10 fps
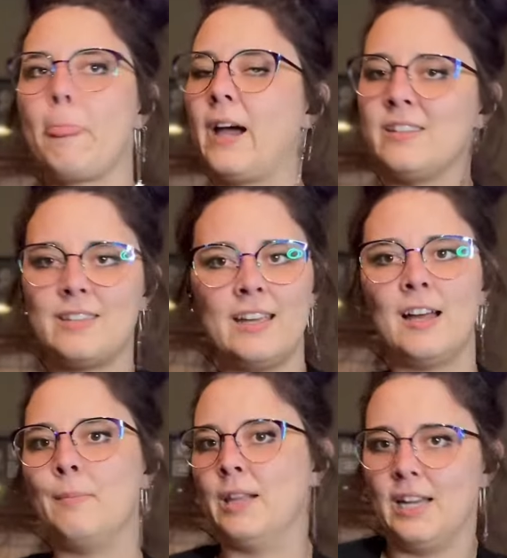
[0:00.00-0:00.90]
I say
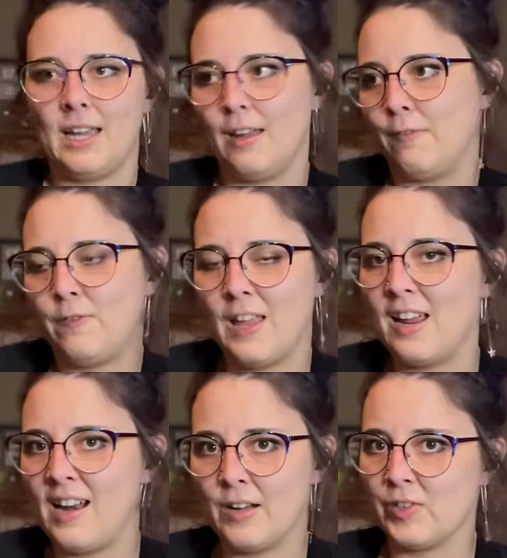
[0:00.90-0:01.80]
that, but like if they
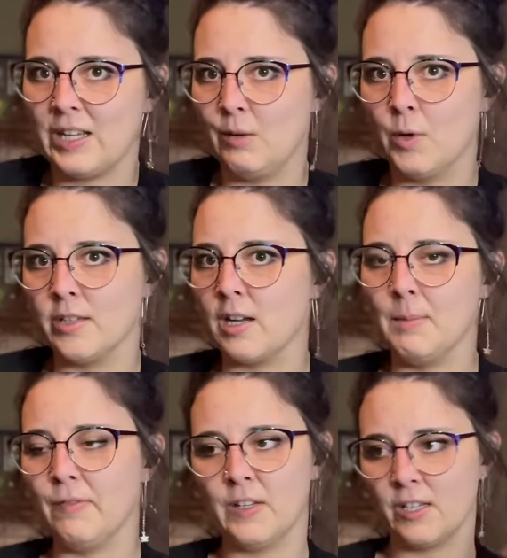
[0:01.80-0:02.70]
announced that it was gonna
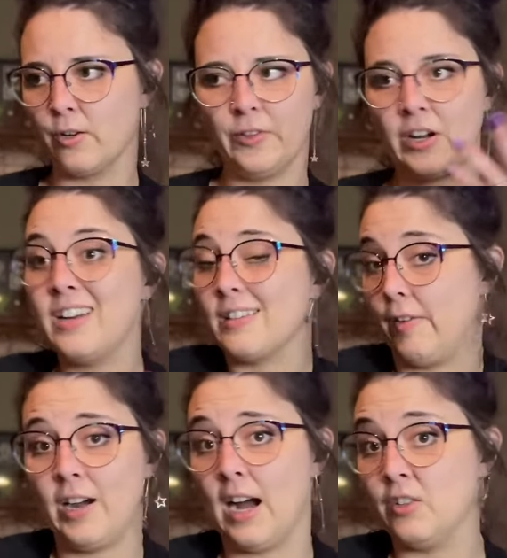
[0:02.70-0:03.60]
be physical, there is a
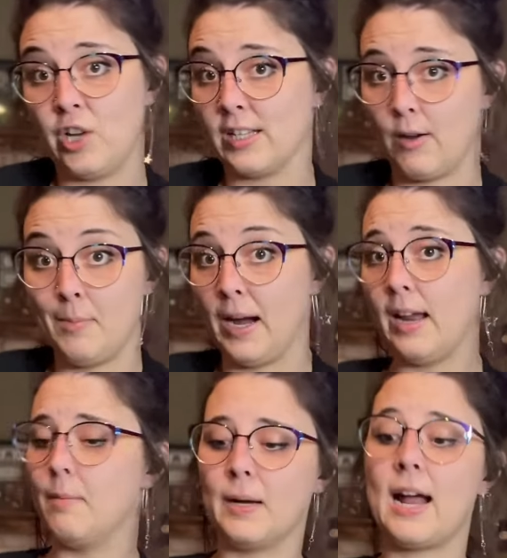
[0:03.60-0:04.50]
very high chance I would buy
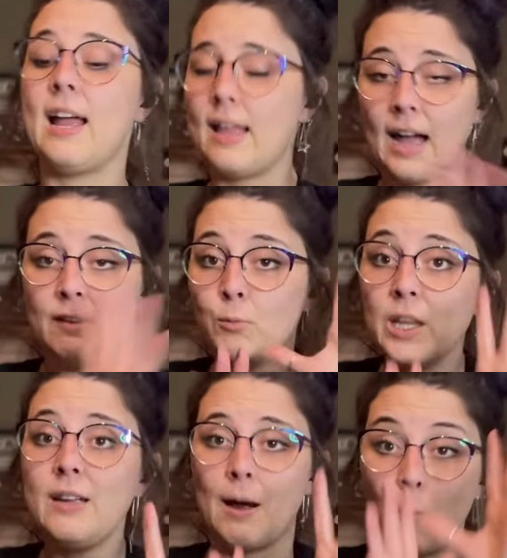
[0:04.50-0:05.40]
it. But I
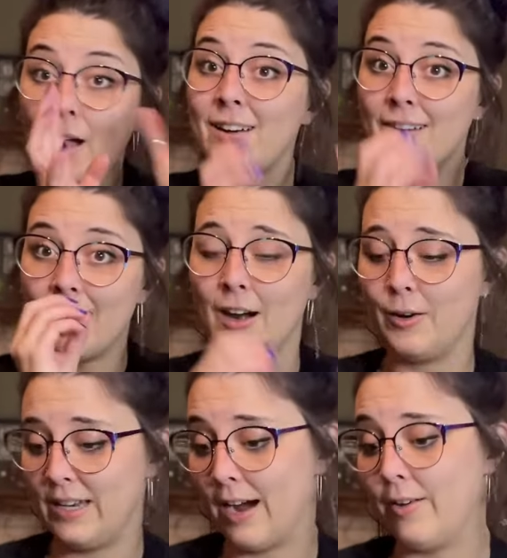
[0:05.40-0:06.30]
wanted to narrow
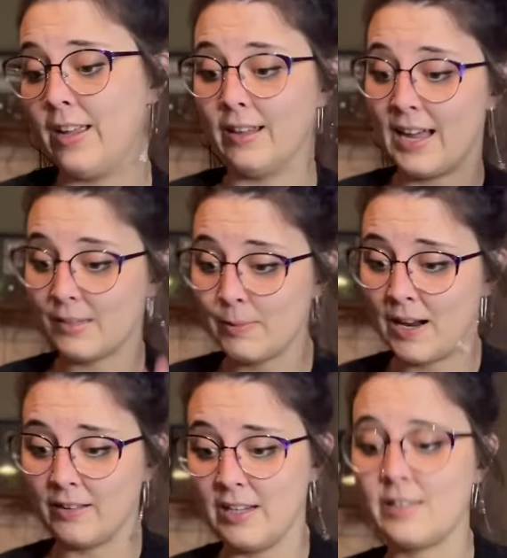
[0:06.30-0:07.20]
it down. And last but
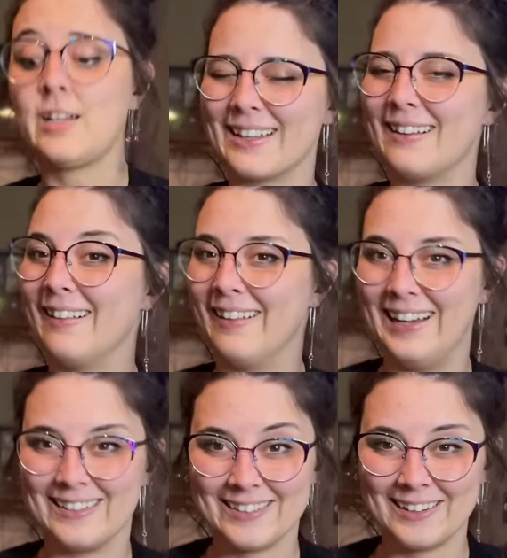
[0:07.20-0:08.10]
not least, the
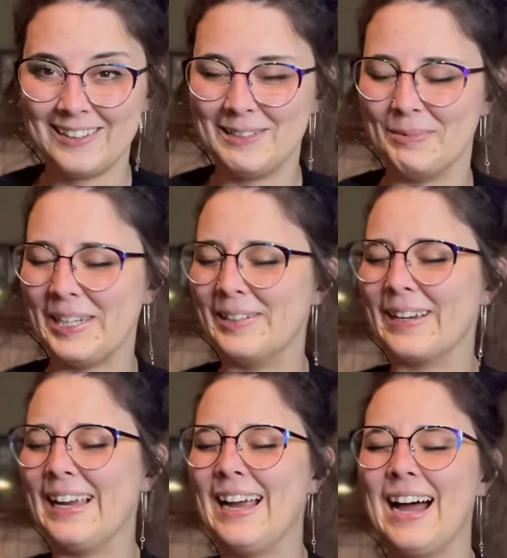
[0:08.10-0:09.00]
classic to me,
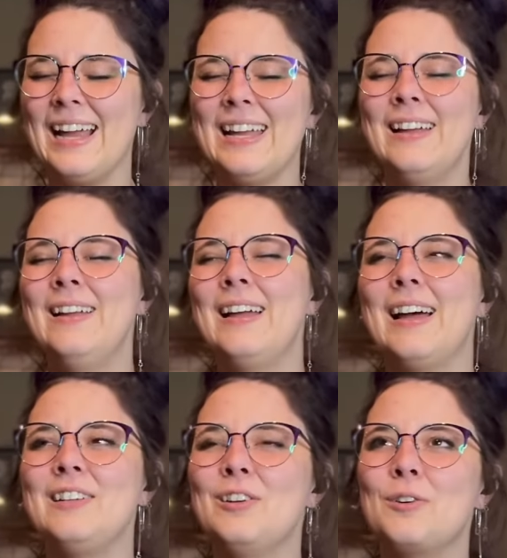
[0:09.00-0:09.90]
okay? I
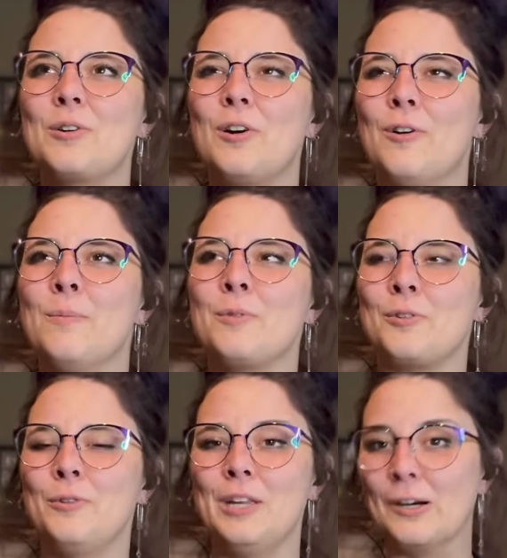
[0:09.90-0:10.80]
had to go comb
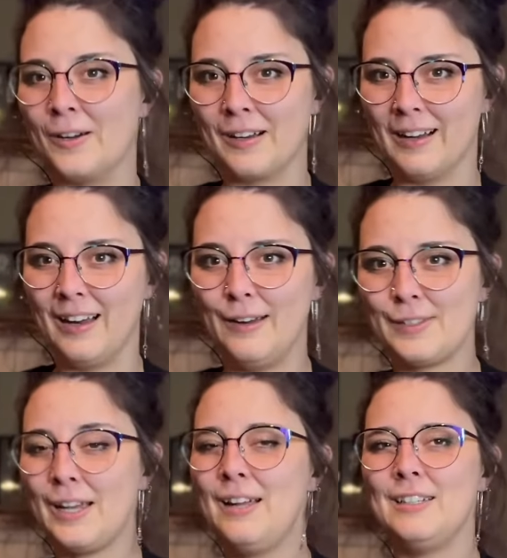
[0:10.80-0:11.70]
through the
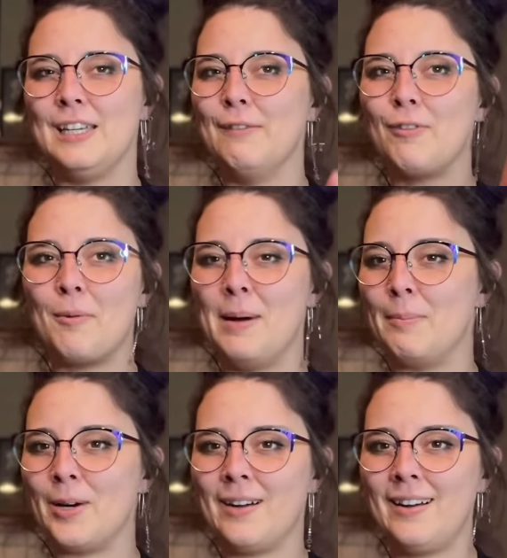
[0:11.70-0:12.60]
archives to even
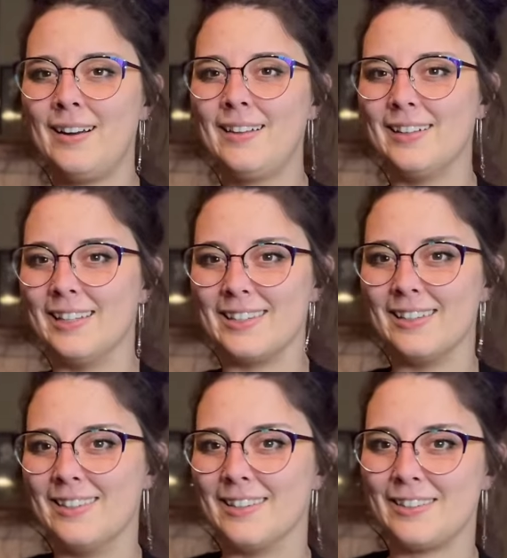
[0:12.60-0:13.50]
remember that this
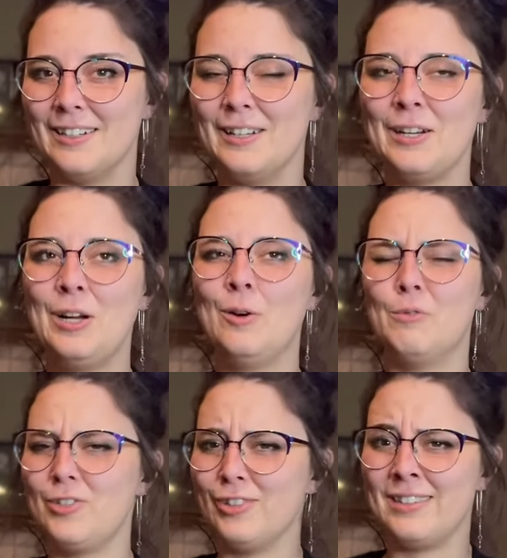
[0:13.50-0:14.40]
existed,
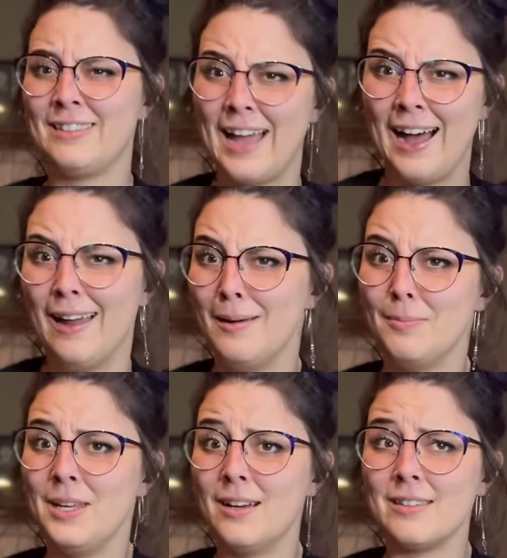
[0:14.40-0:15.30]
which is sad
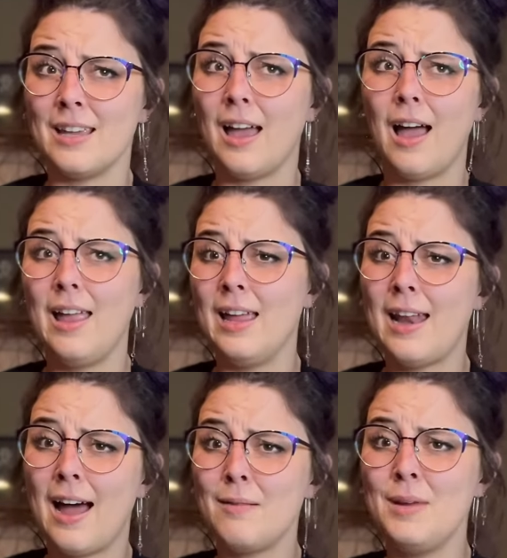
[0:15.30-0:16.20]
because it
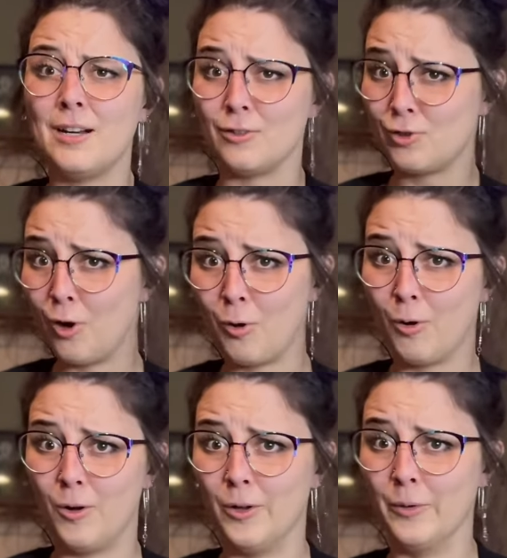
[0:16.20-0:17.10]
had me in a
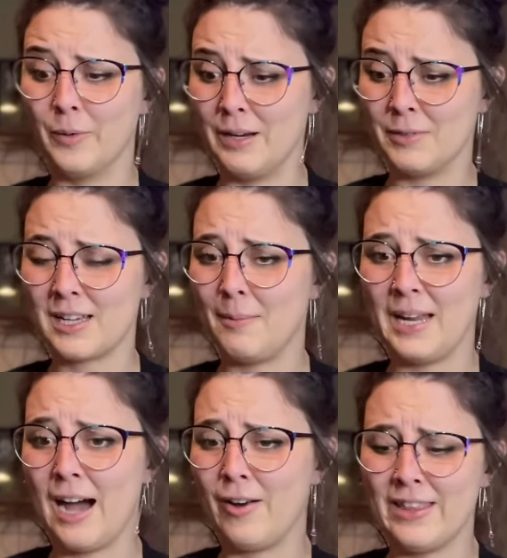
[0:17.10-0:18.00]
chokehold when it was
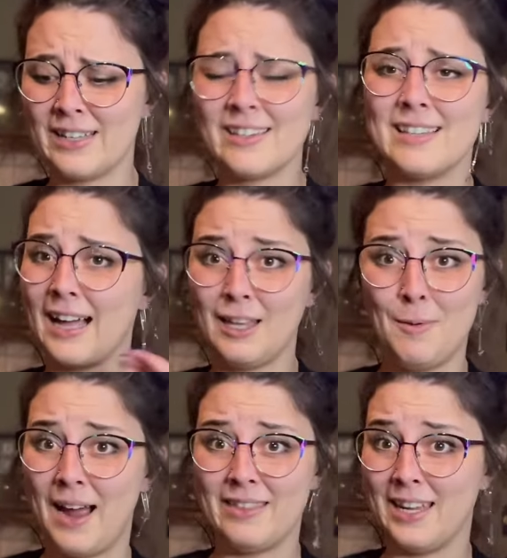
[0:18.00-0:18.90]
coming out, and that's exactly
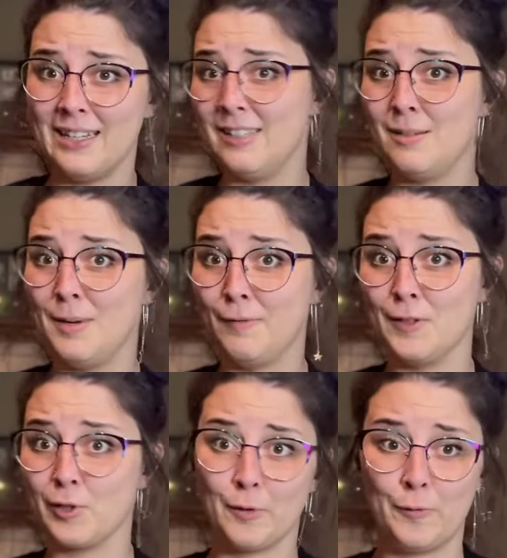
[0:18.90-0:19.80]
why I think it needs to be in
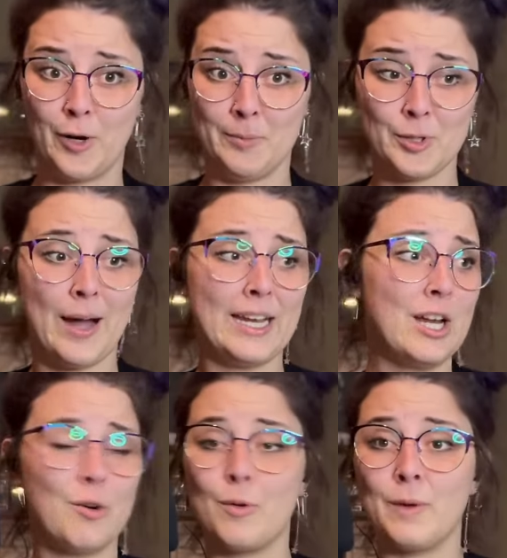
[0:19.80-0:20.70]
physical form, so I can
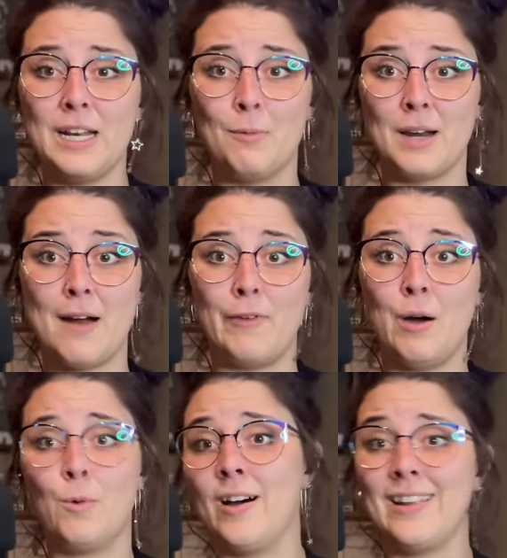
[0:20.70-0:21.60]
go and read it whenever I
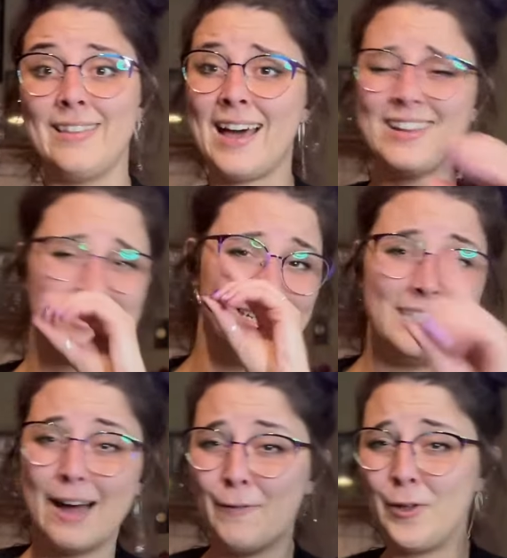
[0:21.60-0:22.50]
want, and that is
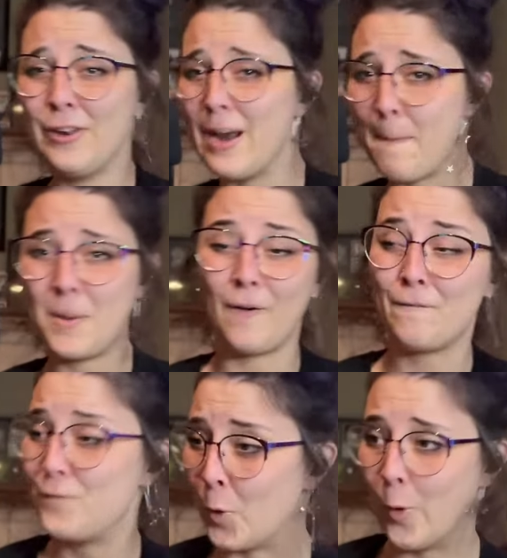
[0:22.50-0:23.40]
Devil Number
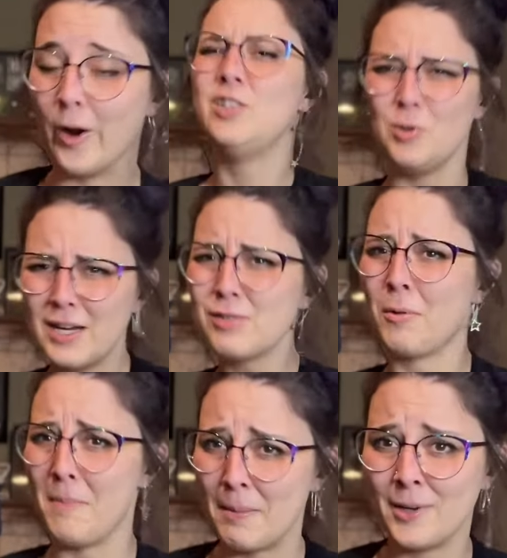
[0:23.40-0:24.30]
4. Do you guys
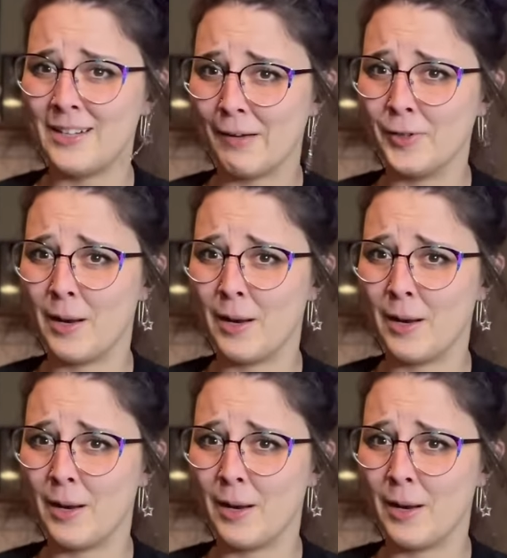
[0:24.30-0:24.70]
remember Devil